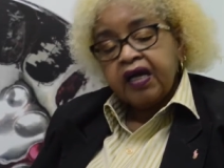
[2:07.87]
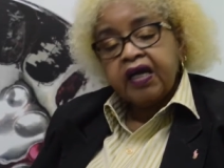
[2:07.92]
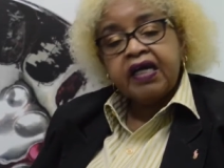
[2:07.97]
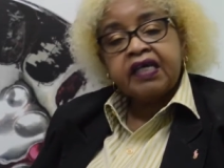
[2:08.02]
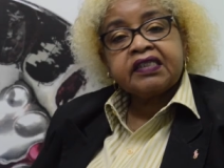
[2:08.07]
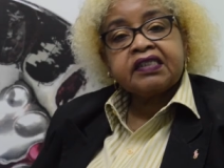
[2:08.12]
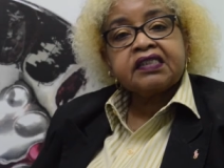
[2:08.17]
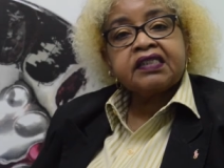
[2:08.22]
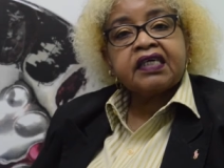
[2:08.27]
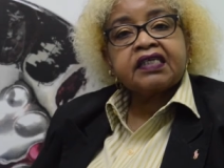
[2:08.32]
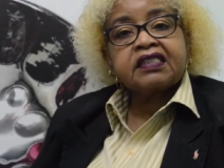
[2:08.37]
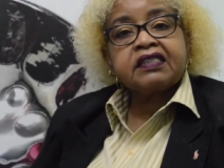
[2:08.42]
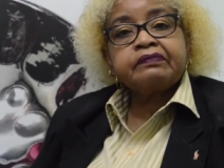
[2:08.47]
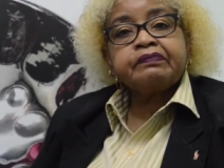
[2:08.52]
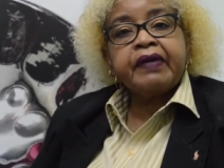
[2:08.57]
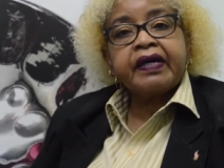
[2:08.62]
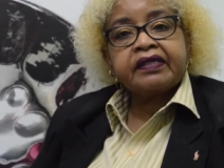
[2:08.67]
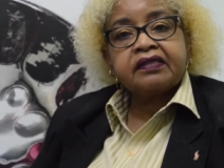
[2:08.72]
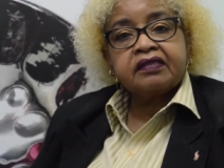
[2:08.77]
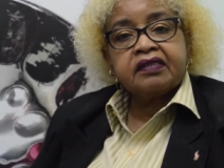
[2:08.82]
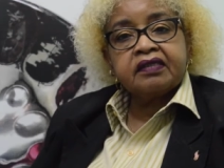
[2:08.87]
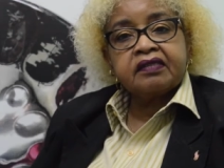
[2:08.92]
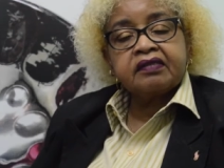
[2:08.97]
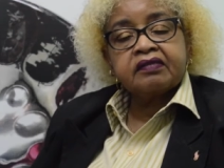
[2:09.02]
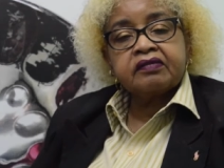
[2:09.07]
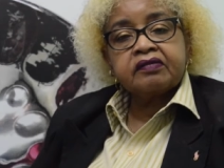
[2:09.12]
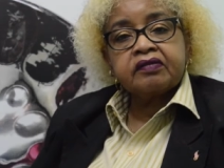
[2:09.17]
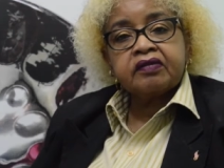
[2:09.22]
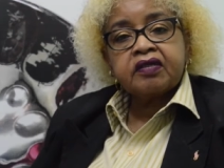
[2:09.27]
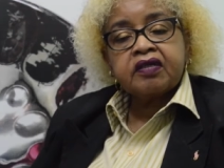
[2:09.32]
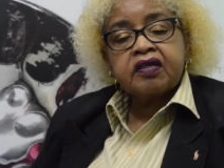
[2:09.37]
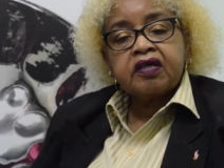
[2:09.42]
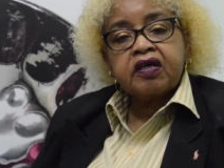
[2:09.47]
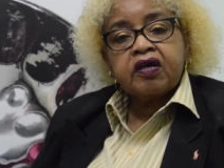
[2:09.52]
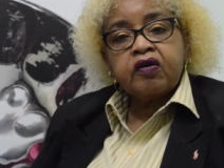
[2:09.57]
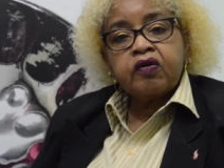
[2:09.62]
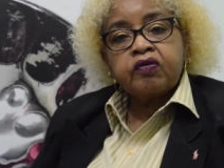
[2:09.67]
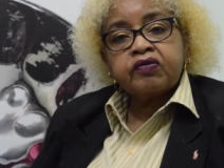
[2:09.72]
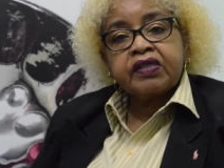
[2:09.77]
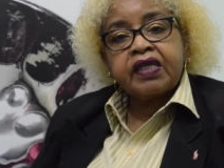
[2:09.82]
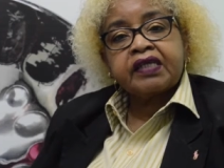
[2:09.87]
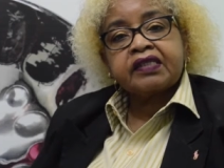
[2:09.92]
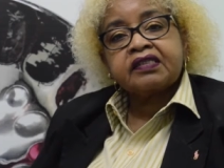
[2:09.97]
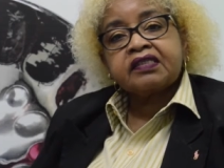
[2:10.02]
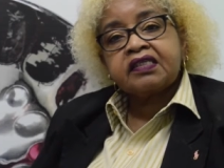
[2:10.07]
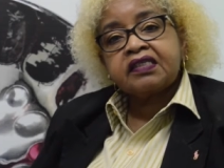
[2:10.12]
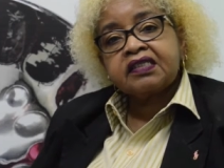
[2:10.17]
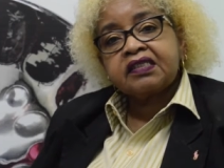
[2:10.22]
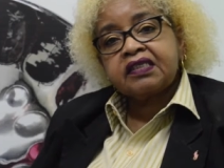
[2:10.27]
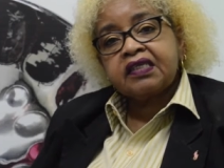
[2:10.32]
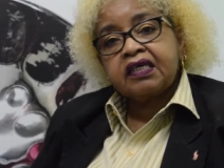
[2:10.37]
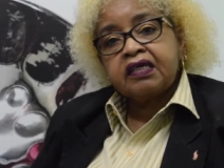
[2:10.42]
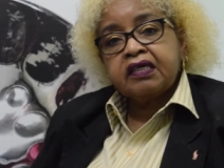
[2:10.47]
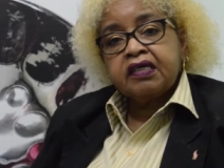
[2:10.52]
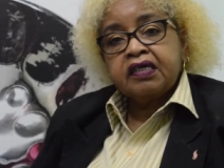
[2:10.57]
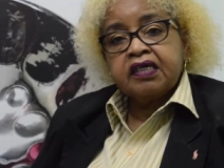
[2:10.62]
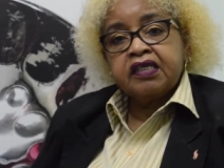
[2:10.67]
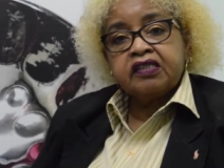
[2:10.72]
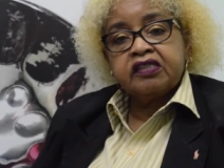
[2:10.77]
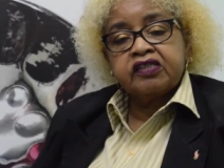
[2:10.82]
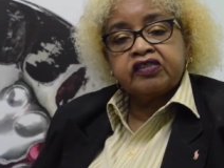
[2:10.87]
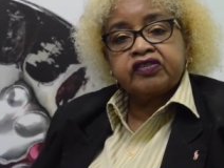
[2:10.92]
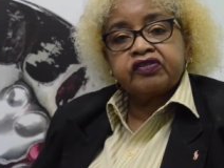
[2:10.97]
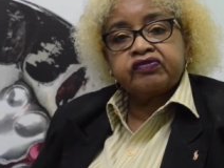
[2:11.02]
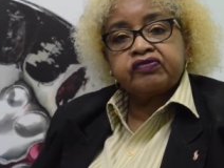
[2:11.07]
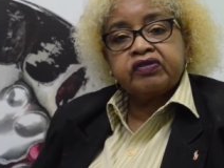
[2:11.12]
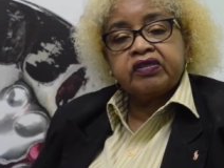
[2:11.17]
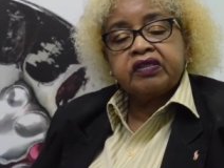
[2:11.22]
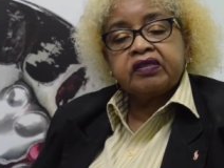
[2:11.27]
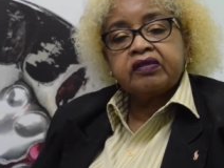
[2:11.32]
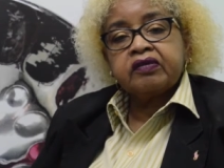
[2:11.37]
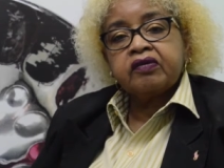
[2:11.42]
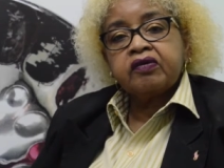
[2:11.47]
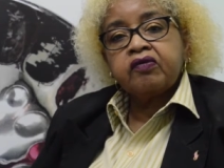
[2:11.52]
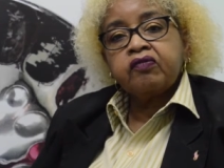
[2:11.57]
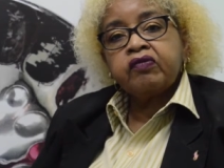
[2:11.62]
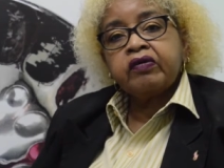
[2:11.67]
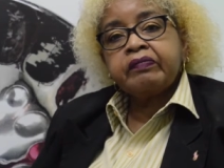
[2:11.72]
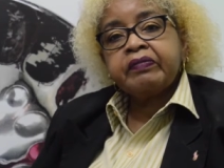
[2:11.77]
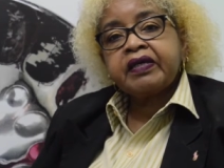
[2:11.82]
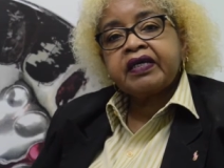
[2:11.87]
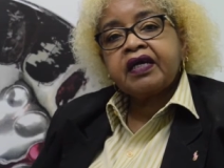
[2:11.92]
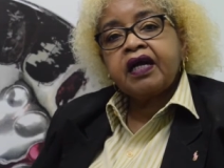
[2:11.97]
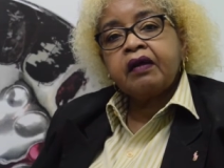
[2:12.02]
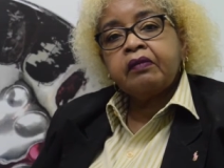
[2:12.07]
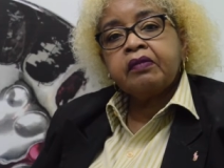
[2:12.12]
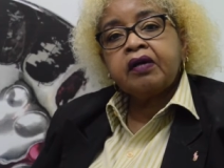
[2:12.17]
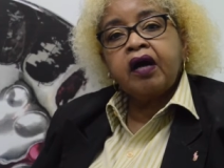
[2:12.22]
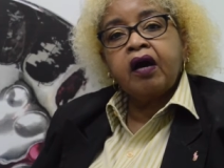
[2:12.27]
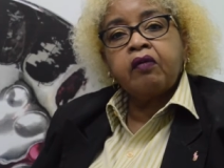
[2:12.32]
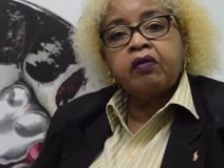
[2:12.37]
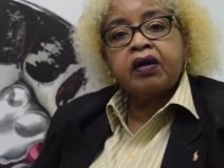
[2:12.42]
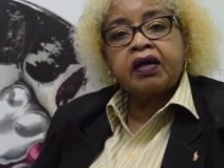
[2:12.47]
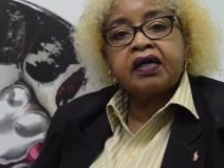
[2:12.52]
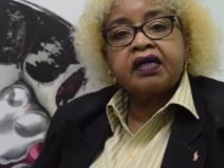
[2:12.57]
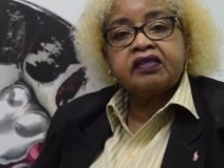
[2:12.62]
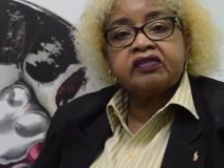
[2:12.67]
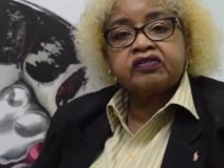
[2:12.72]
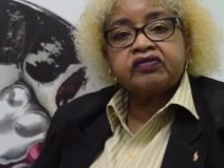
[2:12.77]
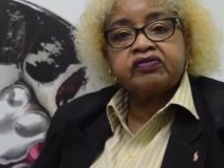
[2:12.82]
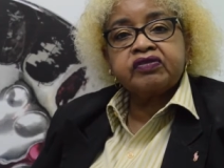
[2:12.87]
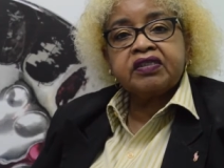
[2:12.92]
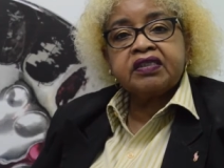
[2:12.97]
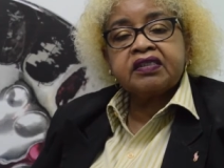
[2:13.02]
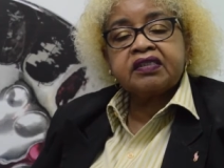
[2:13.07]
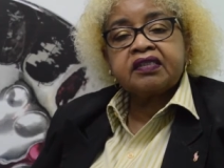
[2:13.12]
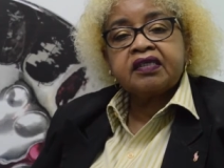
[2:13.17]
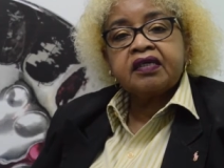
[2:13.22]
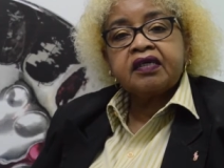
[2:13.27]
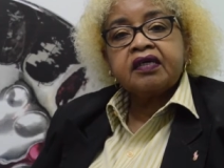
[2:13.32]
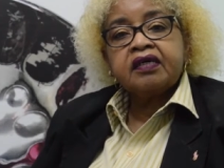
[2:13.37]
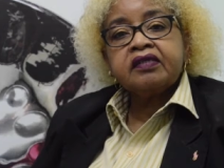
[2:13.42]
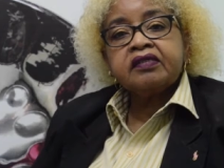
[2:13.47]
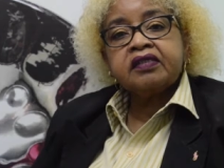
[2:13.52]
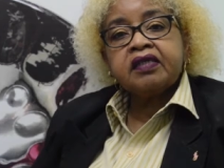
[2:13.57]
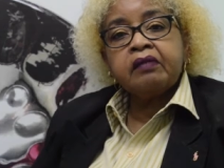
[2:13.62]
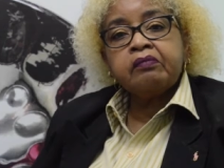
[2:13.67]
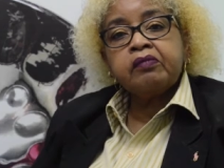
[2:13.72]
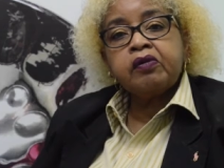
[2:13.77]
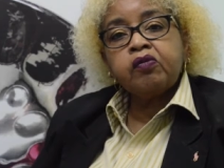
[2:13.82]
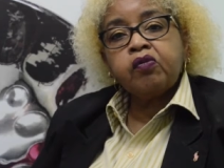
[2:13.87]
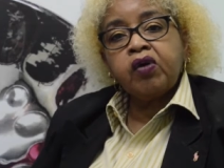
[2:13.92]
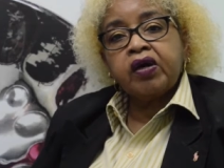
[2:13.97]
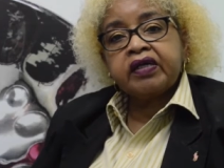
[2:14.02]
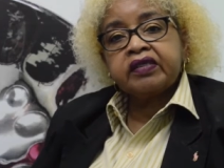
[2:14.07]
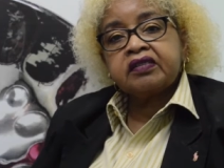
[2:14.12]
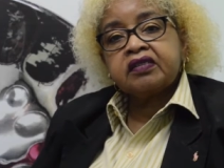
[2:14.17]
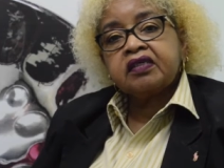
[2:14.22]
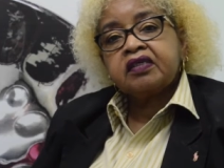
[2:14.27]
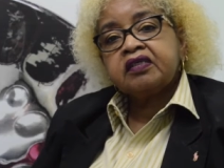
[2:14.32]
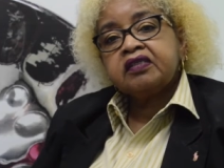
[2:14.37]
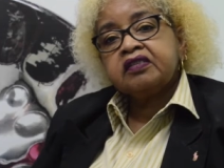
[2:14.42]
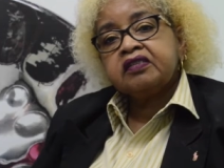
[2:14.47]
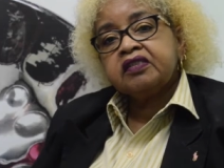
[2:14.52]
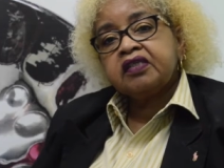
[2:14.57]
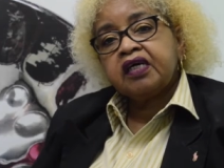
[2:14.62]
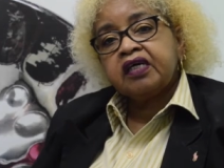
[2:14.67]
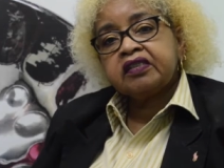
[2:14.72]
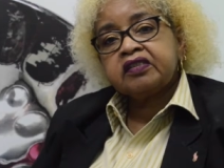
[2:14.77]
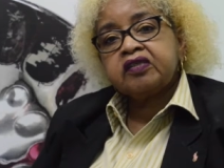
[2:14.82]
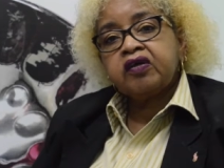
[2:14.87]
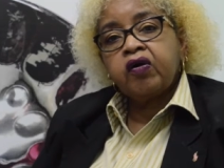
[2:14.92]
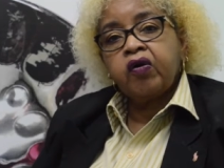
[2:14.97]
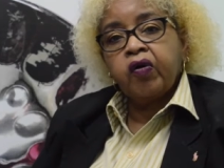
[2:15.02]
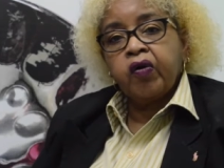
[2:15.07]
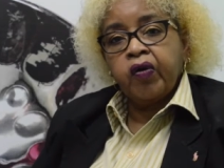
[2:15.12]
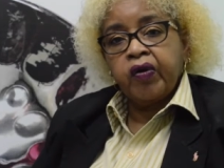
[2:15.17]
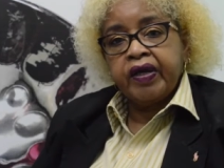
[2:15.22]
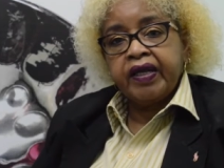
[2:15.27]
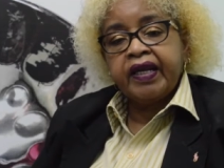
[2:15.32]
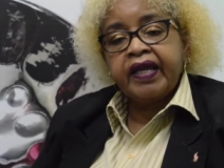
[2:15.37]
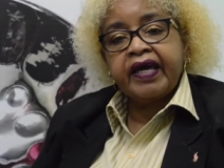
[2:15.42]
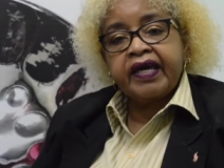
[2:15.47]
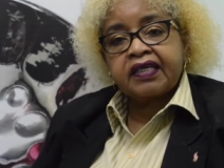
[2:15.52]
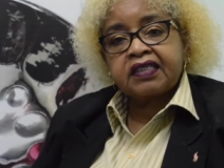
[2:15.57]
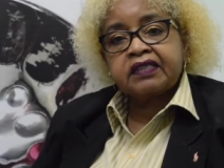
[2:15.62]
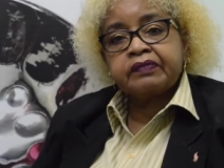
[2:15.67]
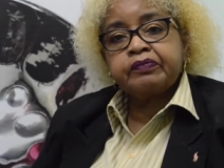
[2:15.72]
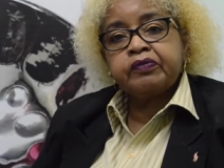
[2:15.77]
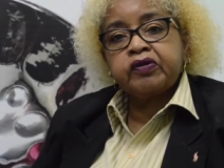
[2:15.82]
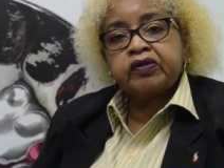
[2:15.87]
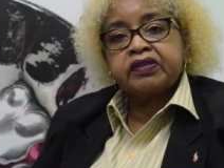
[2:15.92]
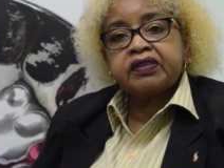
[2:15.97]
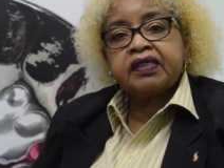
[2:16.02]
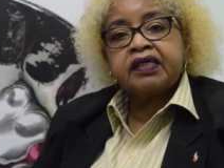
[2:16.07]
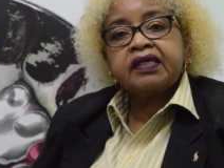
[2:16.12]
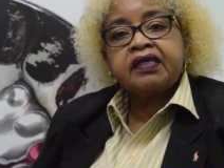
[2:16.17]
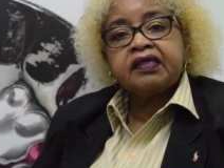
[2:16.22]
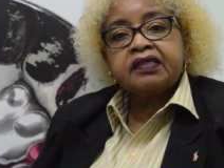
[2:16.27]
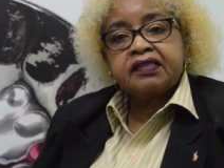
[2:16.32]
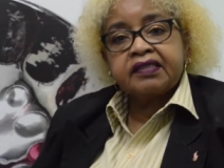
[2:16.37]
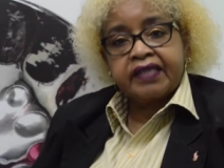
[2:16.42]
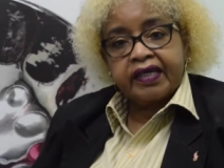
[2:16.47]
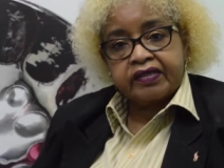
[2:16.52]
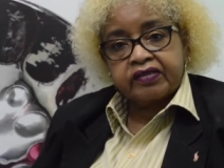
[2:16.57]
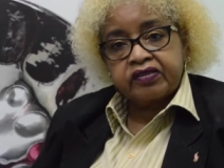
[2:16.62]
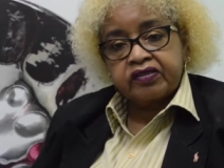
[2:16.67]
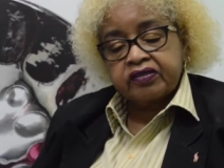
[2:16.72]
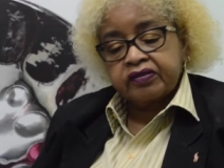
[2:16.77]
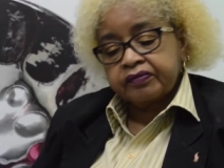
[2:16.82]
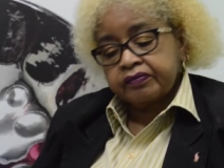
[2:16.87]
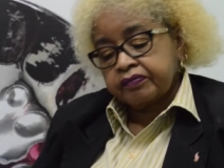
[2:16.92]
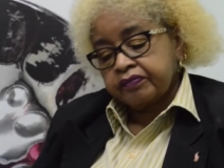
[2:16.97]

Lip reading: It is expected that this industry will become our country's #1 non-oil export sector.